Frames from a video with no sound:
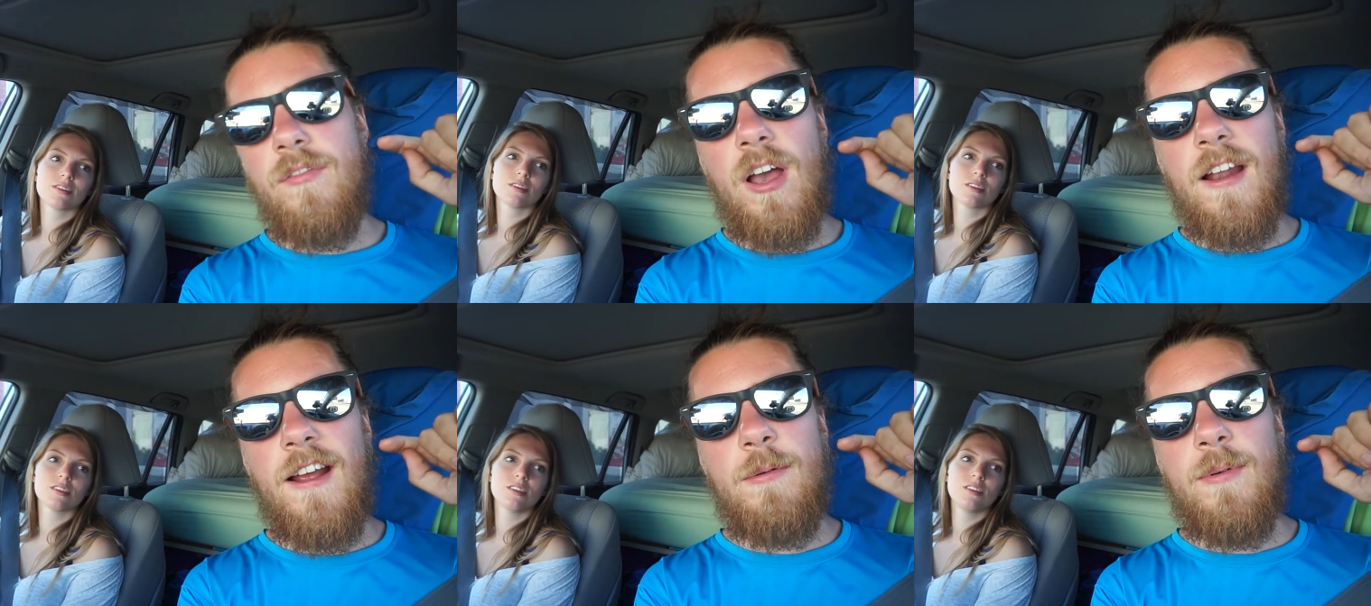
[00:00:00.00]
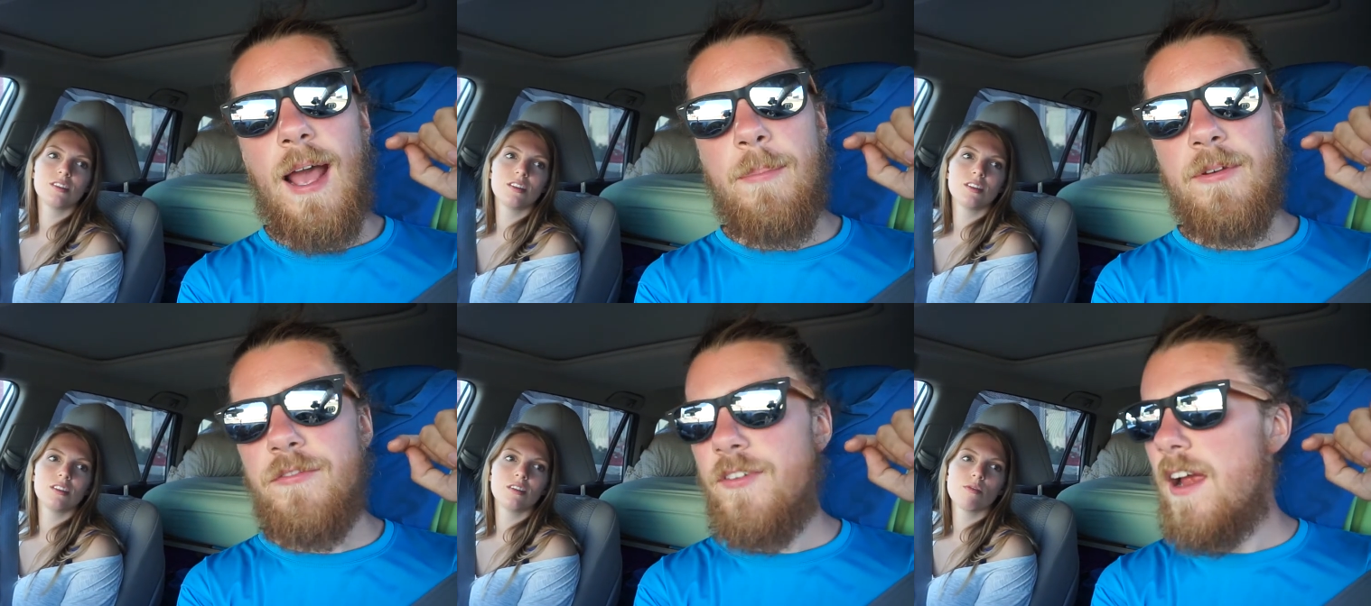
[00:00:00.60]
Speaker 1: of got a
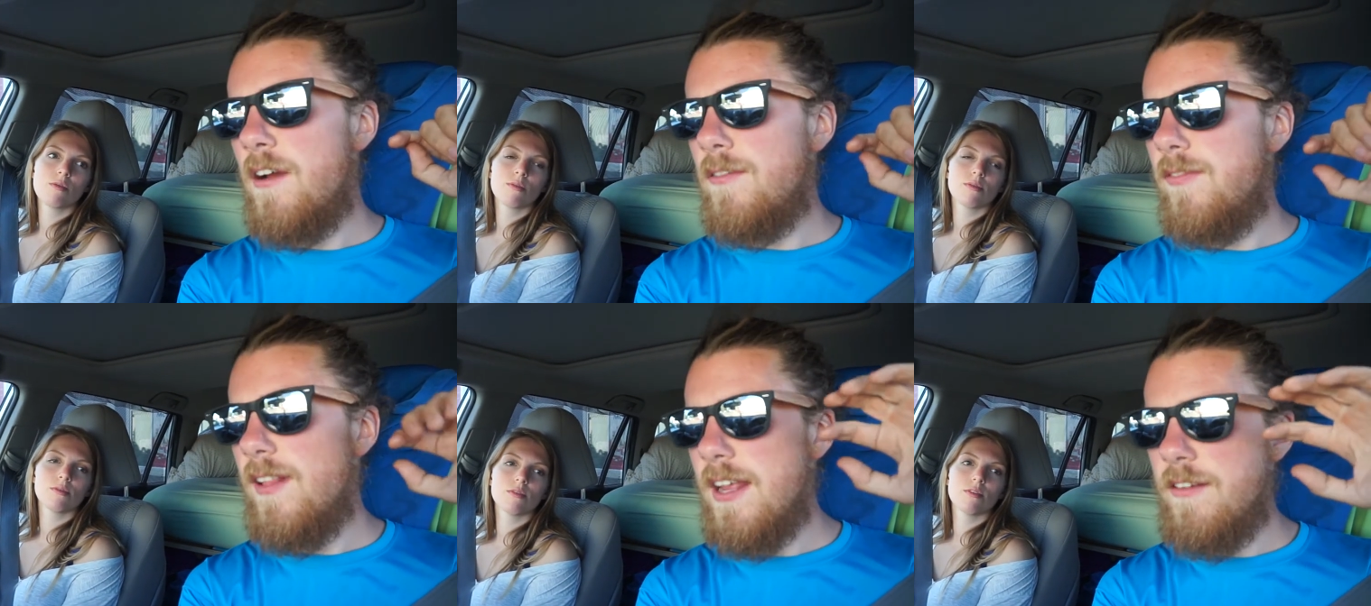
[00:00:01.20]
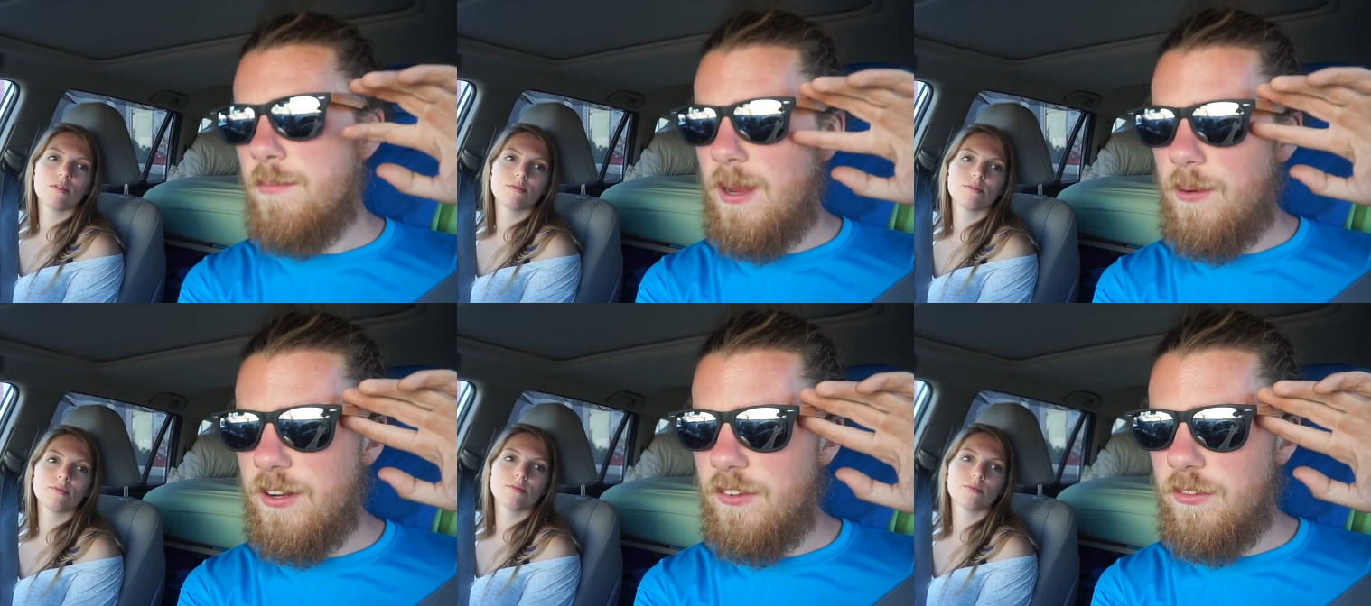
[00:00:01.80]
rapid fire flight of
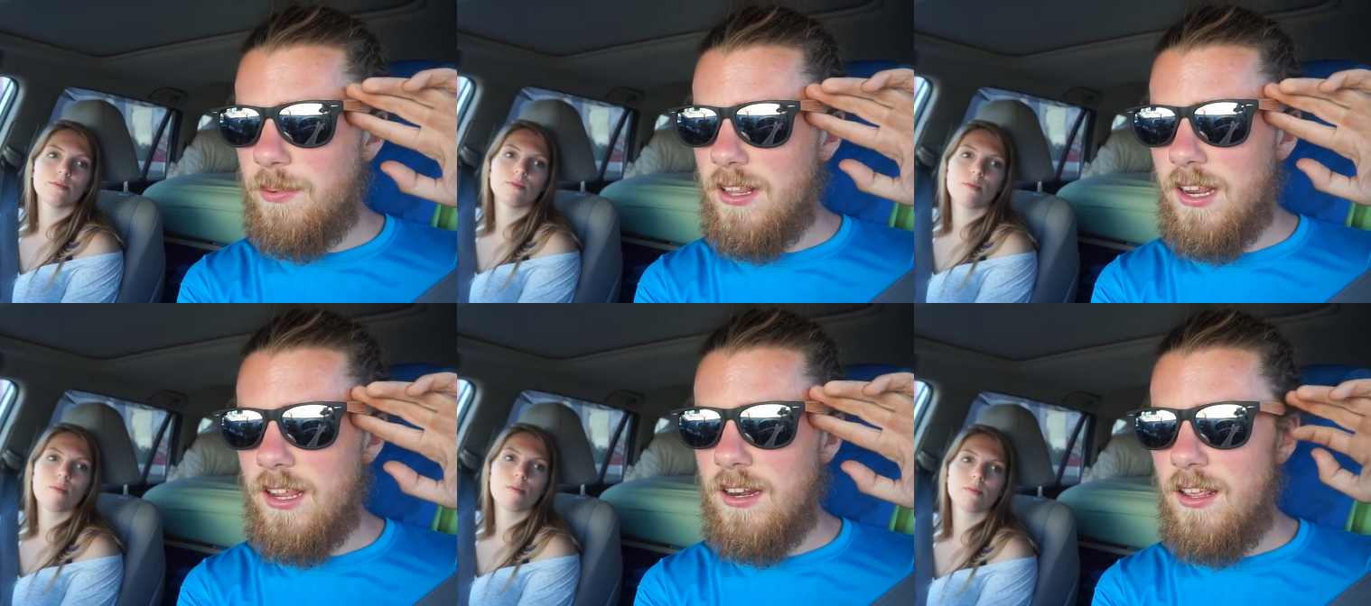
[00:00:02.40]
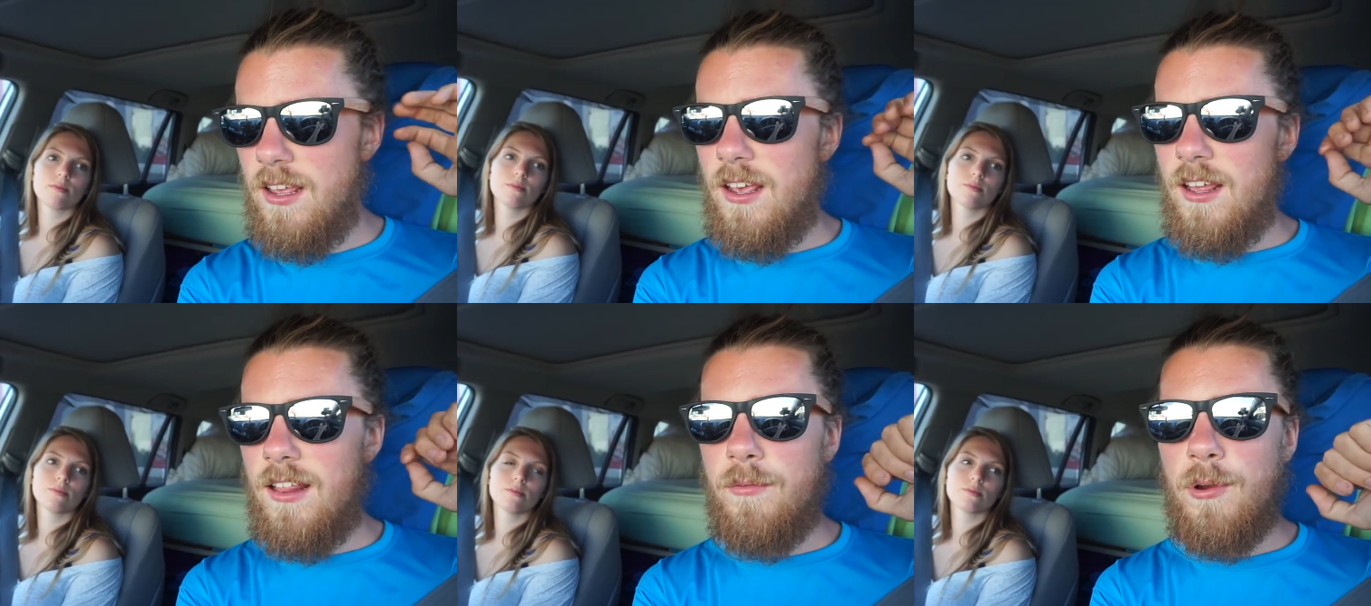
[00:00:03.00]
beer. We just split it.
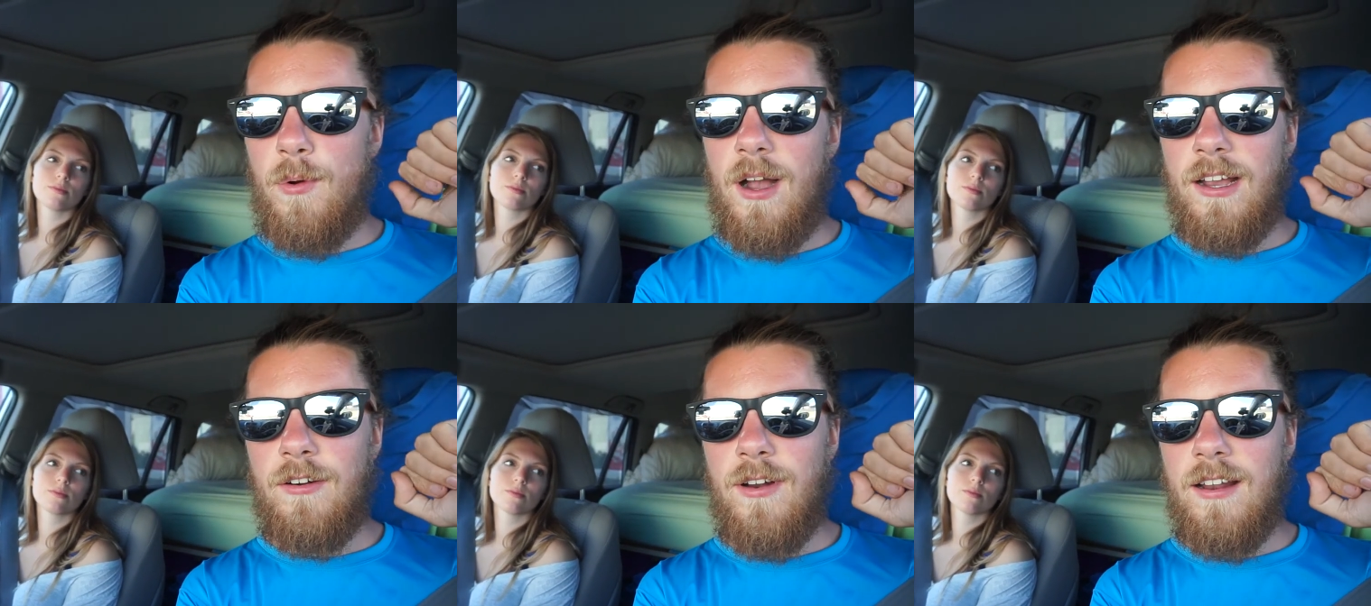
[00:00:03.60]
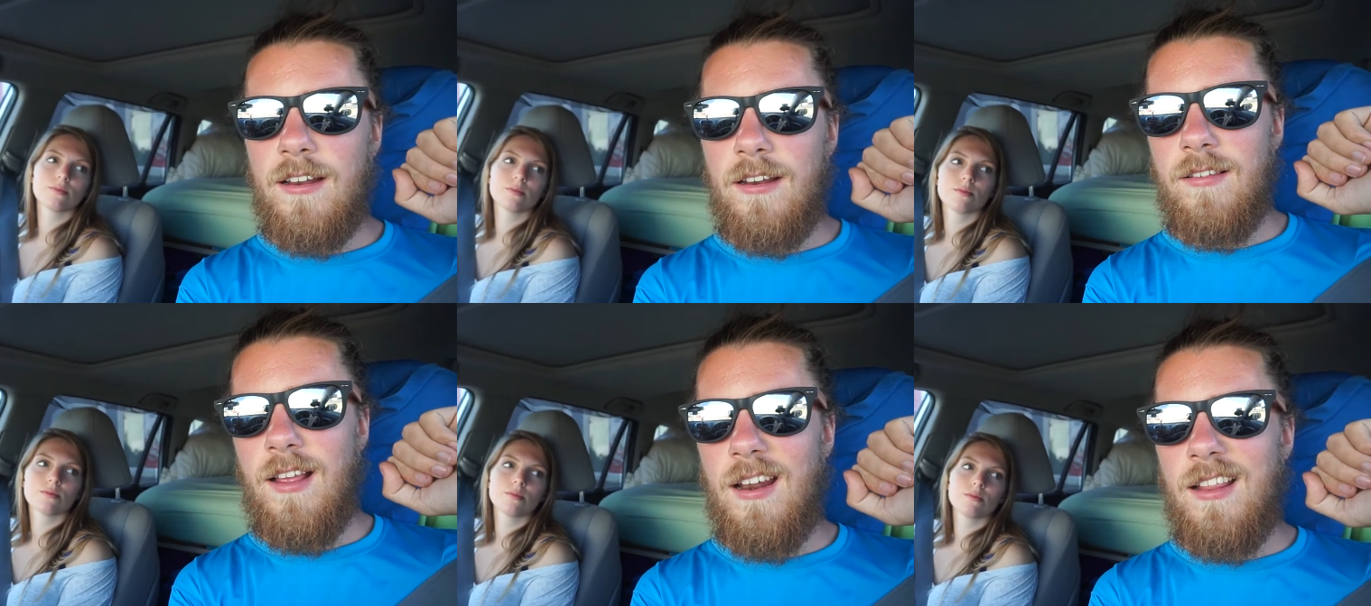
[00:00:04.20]
Then we were walking around and
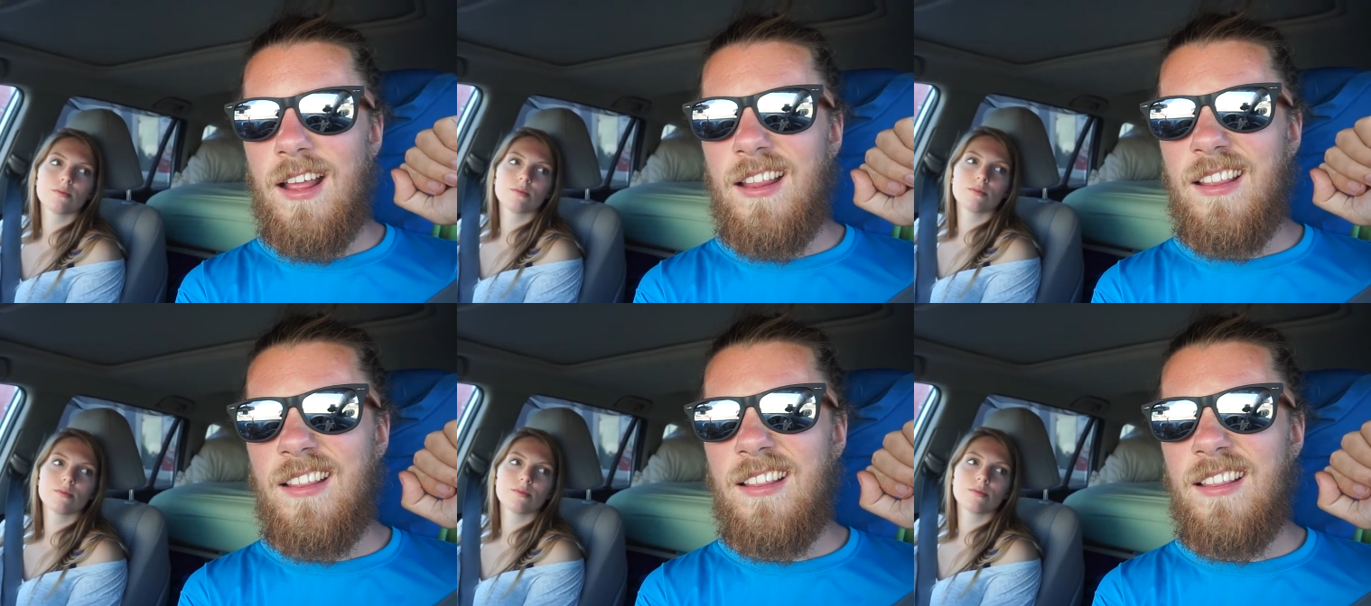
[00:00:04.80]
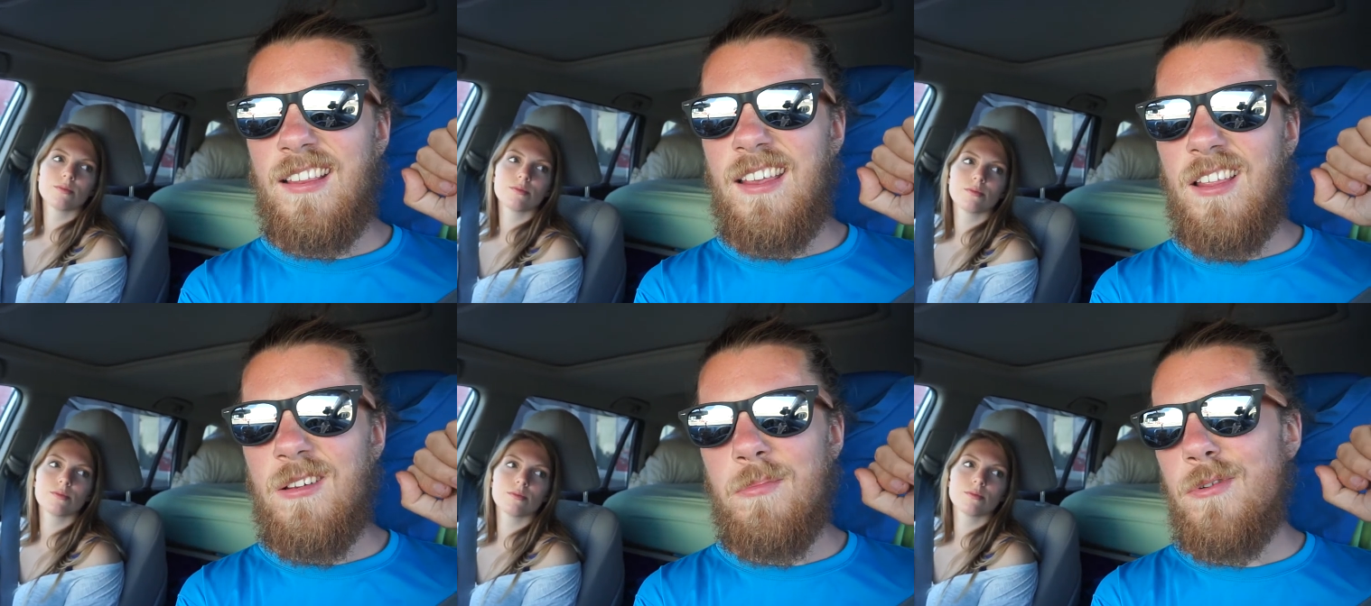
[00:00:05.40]
decided that the other